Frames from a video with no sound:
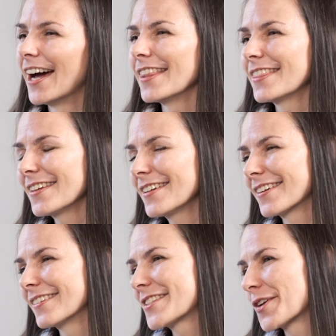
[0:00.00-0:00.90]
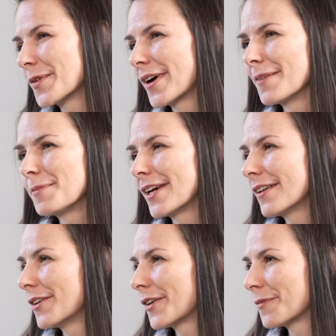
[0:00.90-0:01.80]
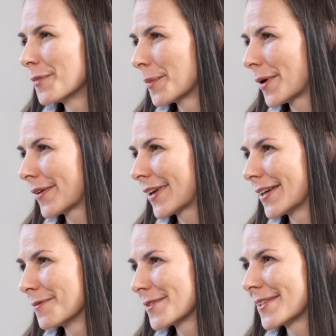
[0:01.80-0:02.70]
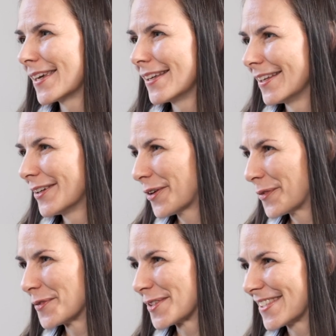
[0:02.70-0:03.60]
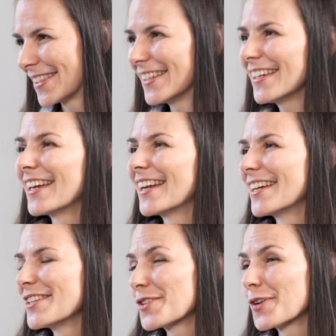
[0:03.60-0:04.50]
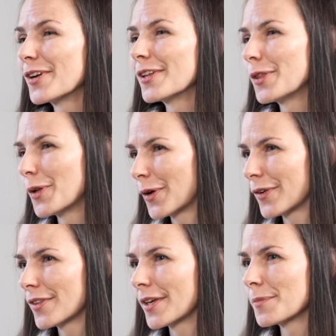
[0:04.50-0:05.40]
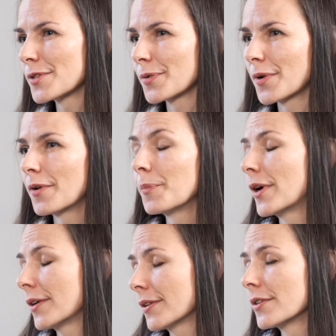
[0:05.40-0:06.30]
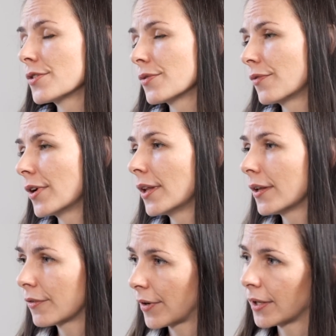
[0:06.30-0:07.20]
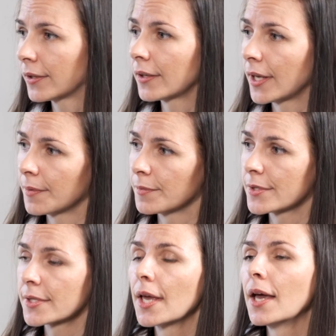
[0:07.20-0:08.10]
I think so. I play a lot of mobile games daily, obviously, and I enjoy a lot of them. So our partners do really great games.